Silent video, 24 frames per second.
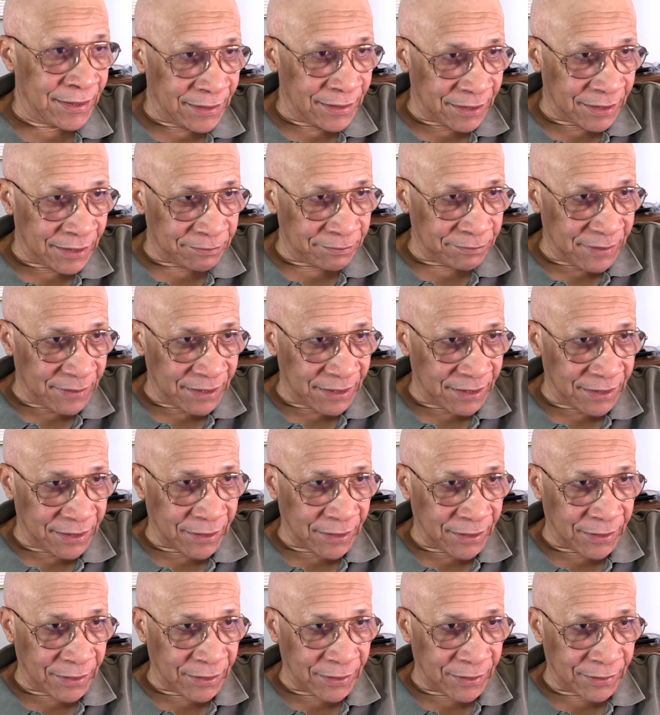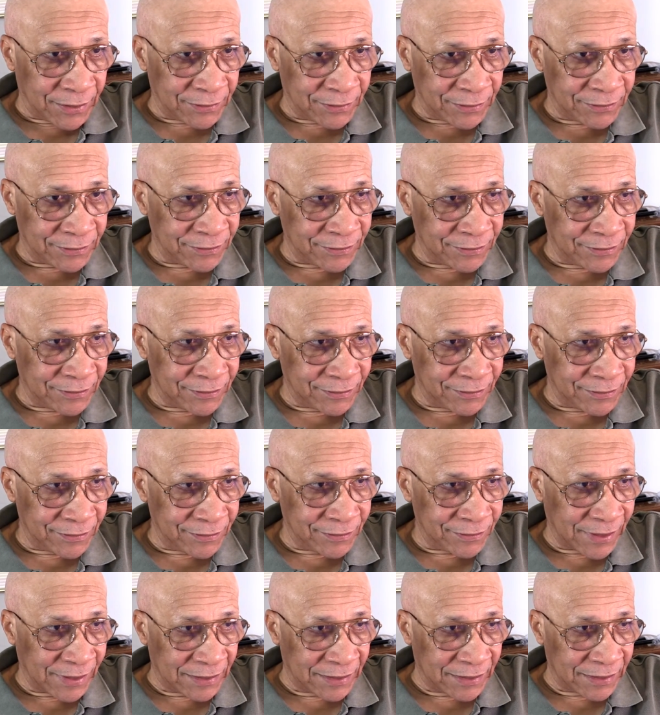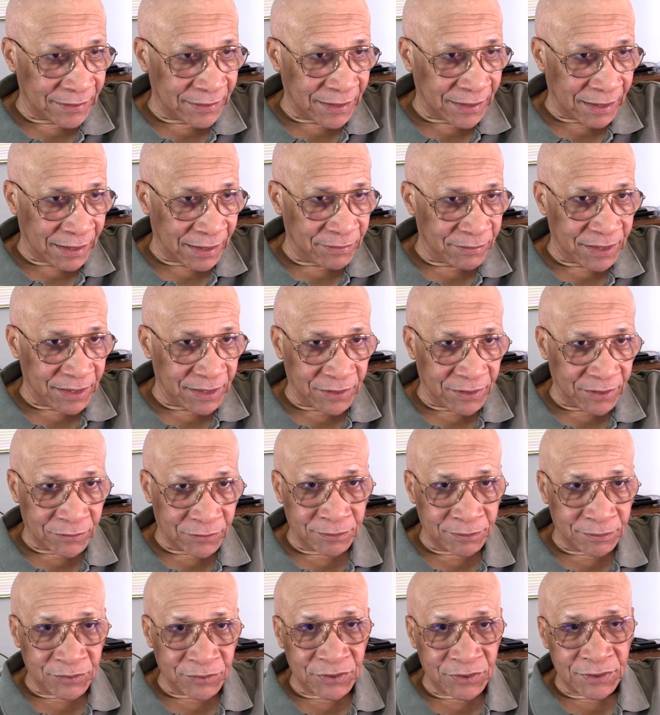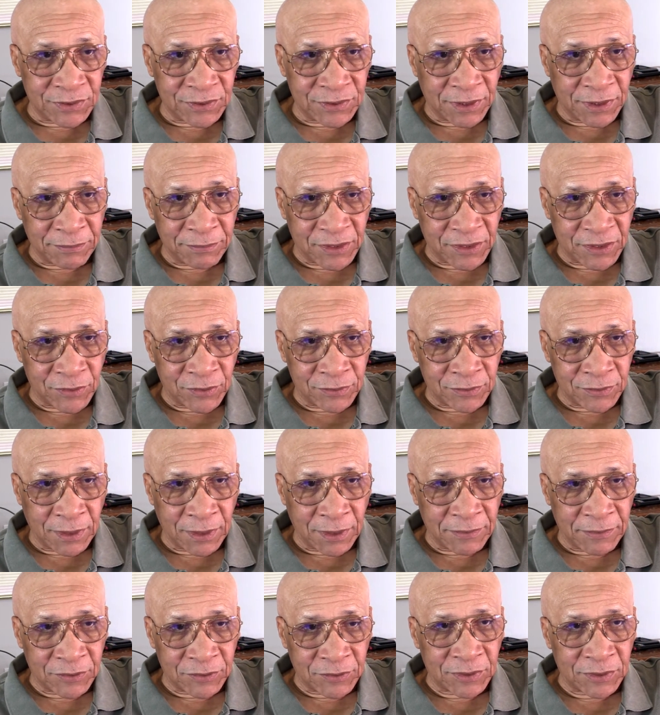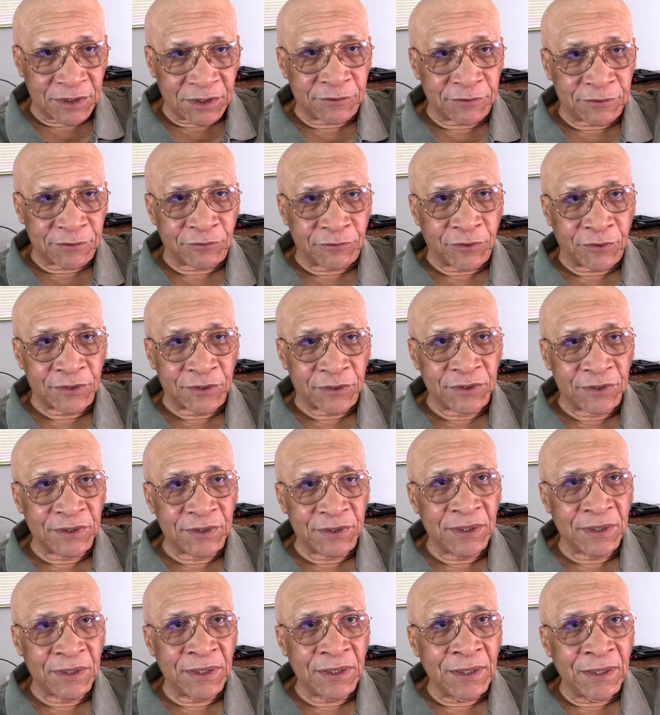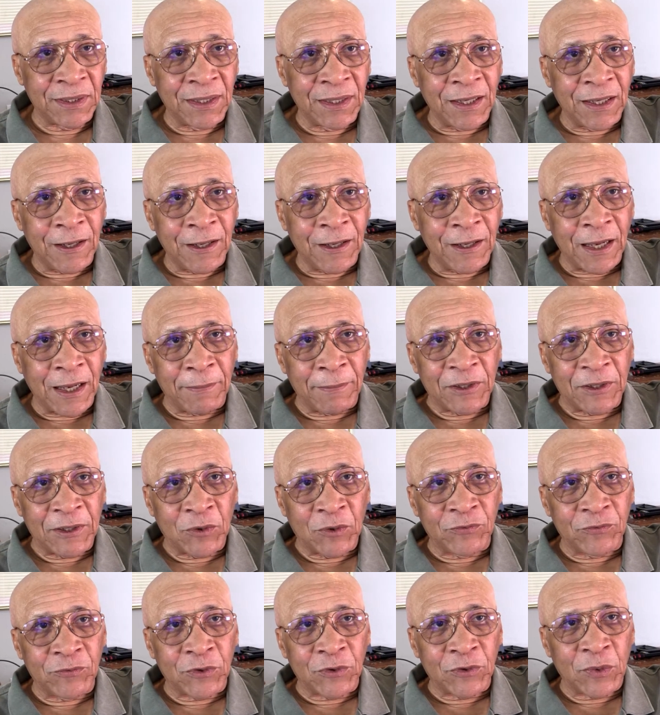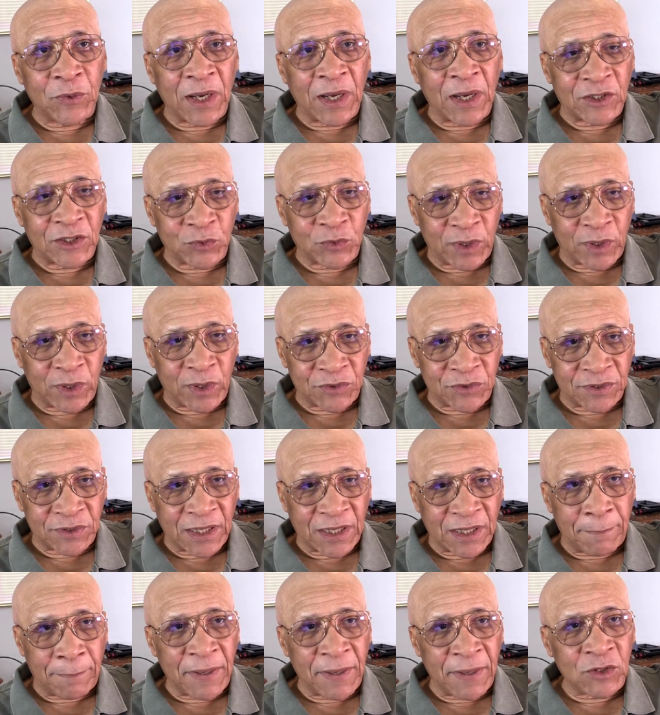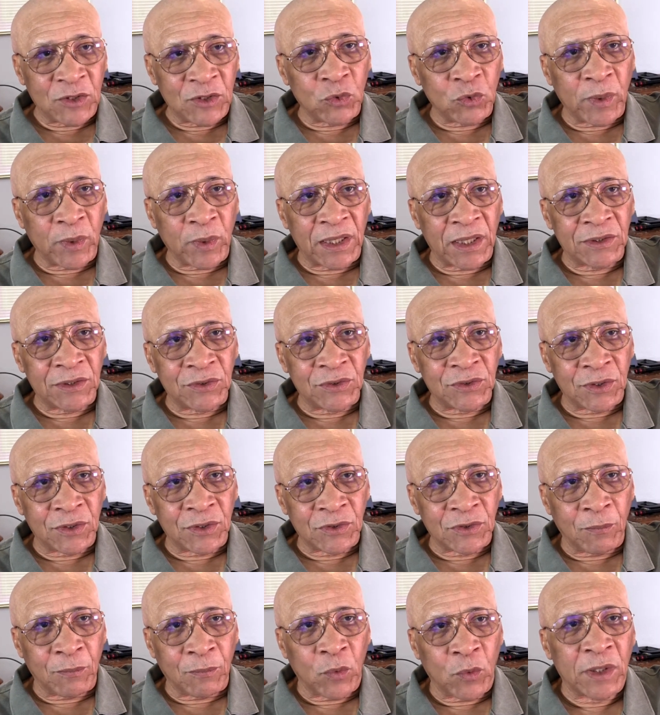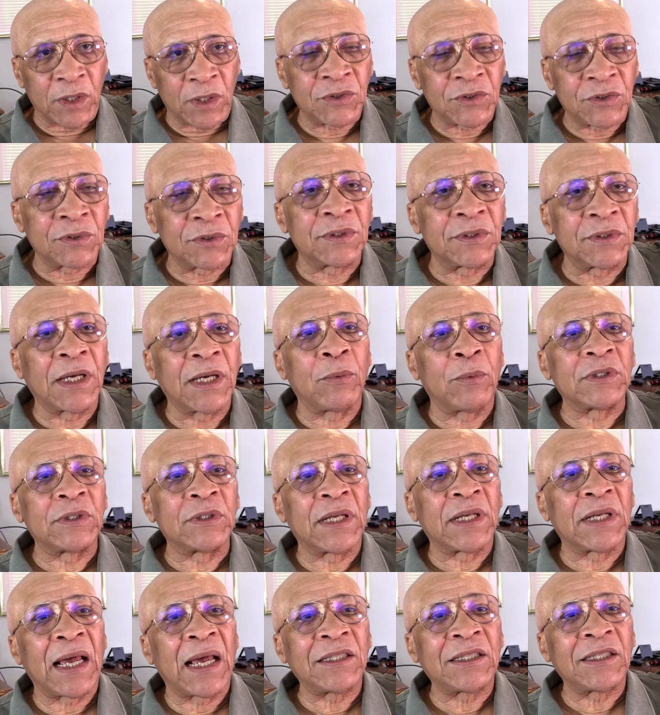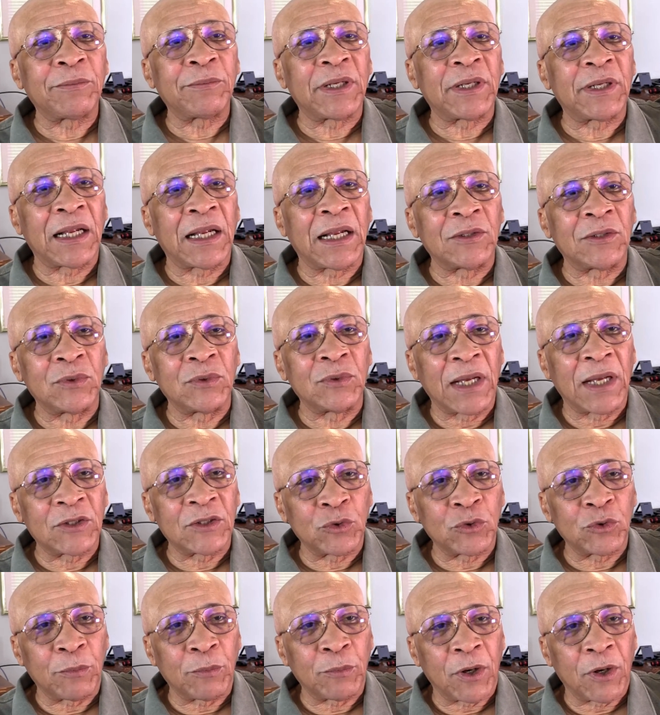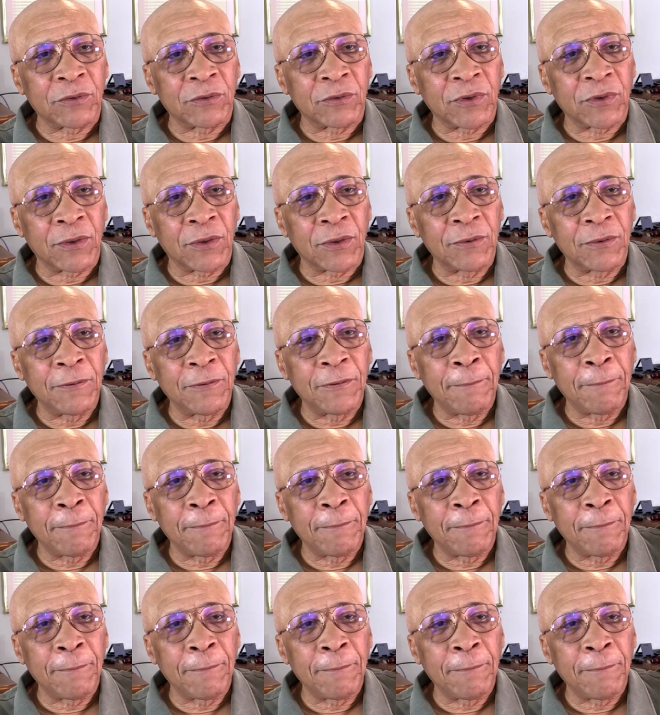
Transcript: Let me, I believe, oops, let me do this first. Let me look for you guys' questions. I meant to answer some questions I was asked, but I'll do that tomorrow.